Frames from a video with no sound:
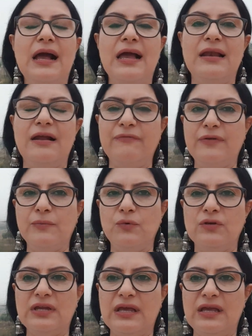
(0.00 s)
I love the
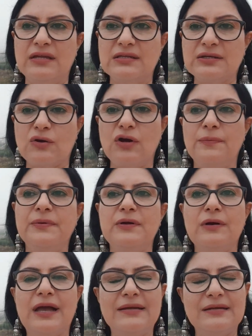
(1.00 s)
moon in
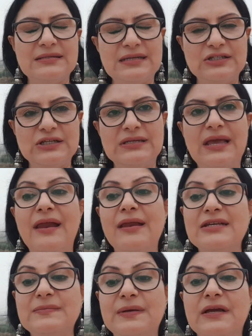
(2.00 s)
Scorpio and in
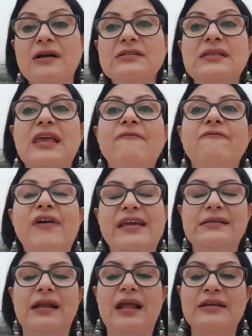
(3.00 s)
Sagittarius because they
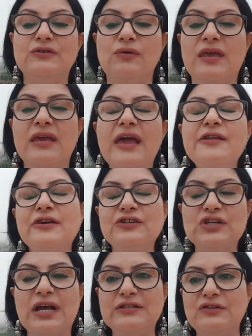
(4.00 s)
vitalize you. They
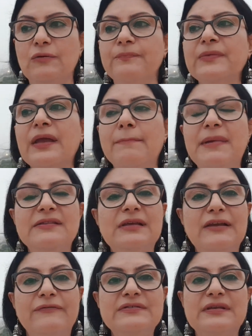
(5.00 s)
energize you
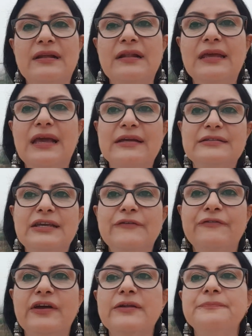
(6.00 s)
mentally, physically, and
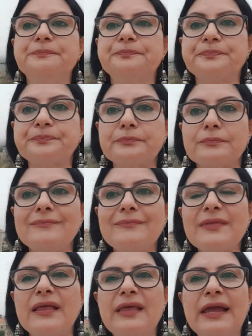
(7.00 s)
even
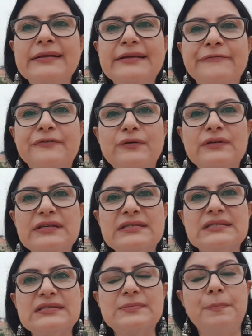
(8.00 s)
they'll give you this
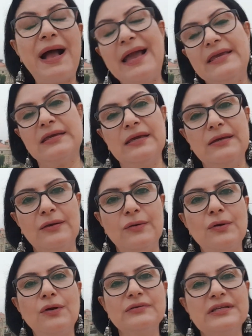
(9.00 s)
spike, you
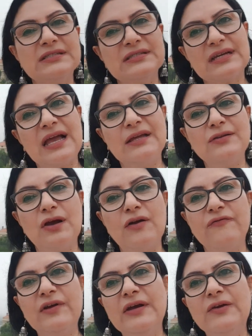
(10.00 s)
know, this kind
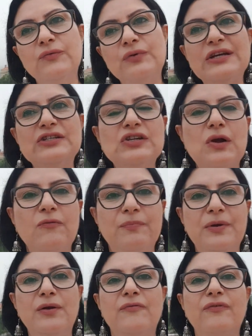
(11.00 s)
of rush of
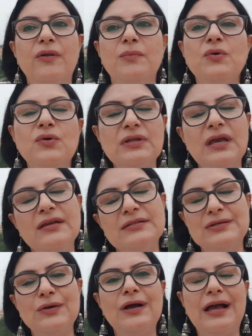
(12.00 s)
beautiful mood.
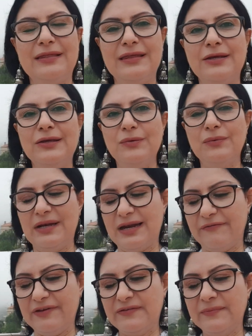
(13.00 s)
So I think you will
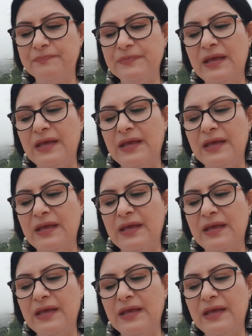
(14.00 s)
love it.